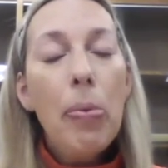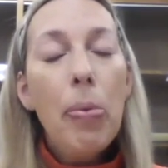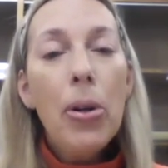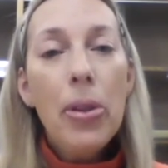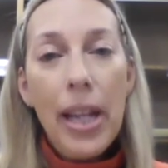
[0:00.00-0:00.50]

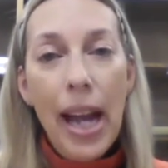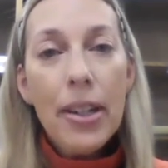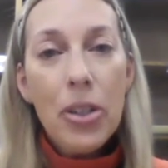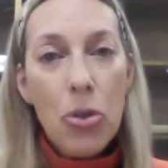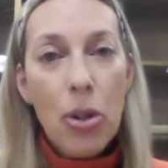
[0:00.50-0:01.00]
what are the
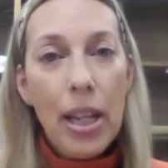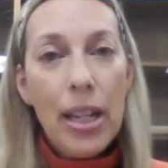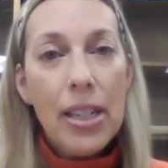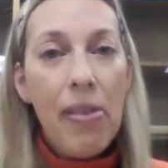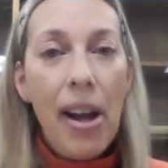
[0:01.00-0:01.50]
extra
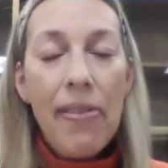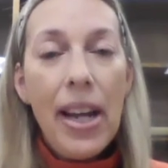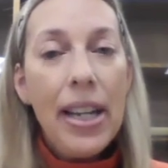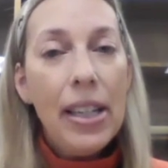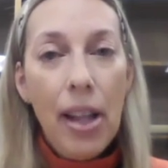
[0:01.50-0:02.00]
things if I have
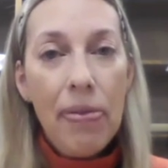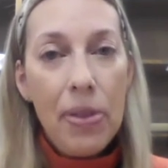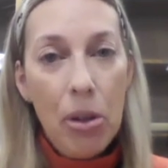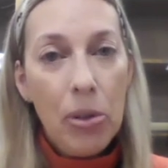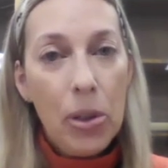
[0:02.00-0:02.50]
any
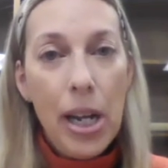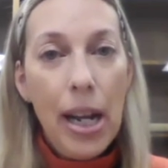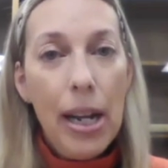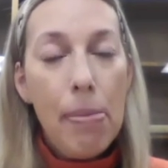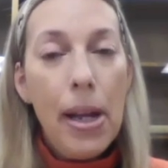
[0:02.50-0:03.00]
leftover
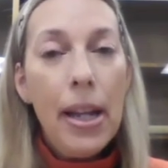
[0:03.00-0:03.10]
time?